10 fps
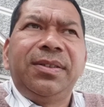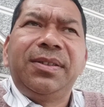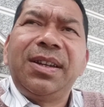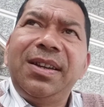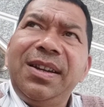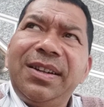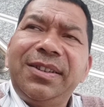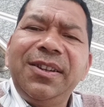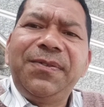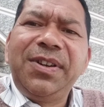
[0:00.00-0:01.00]
The
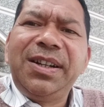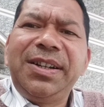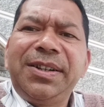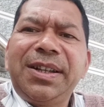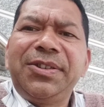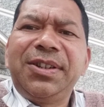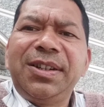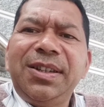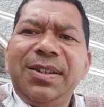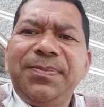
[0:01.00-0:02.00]
electric field
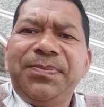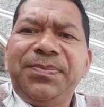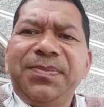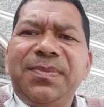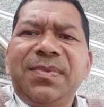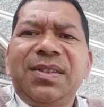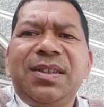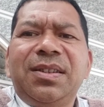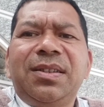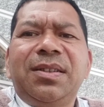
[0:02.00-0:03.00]
intensity
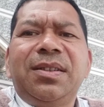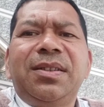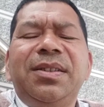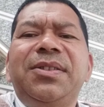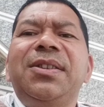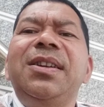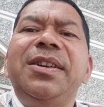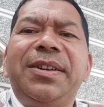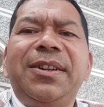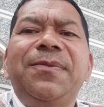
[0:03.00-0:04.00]
is
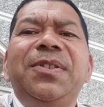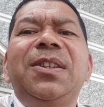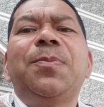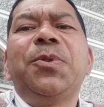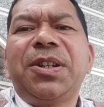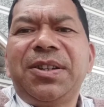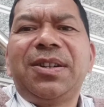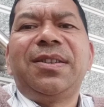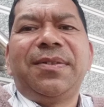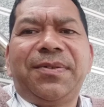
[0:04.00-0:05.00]
related with the
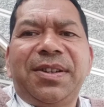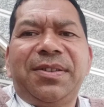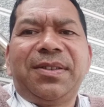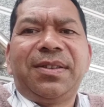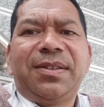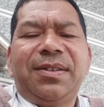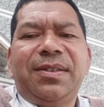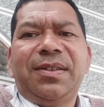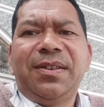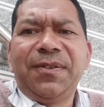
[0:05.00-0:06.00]
potential
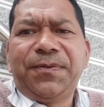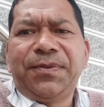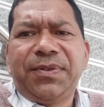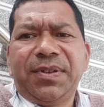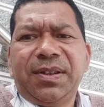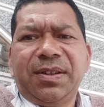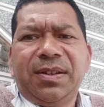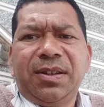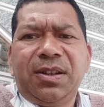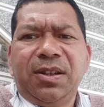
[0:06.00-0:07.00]
difference. If
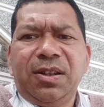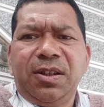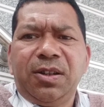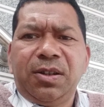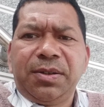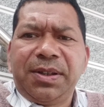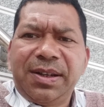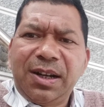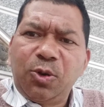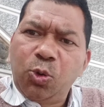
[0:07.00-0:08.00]

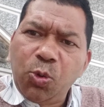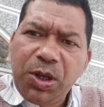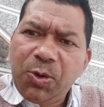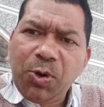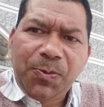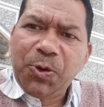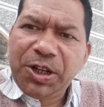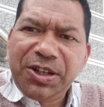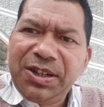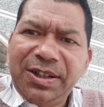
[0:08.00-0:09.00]
there are two
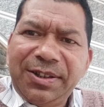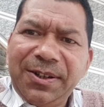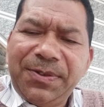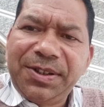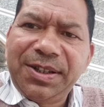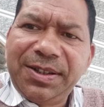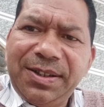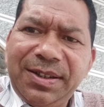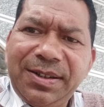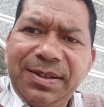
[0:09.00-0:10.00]
equipotential surfaces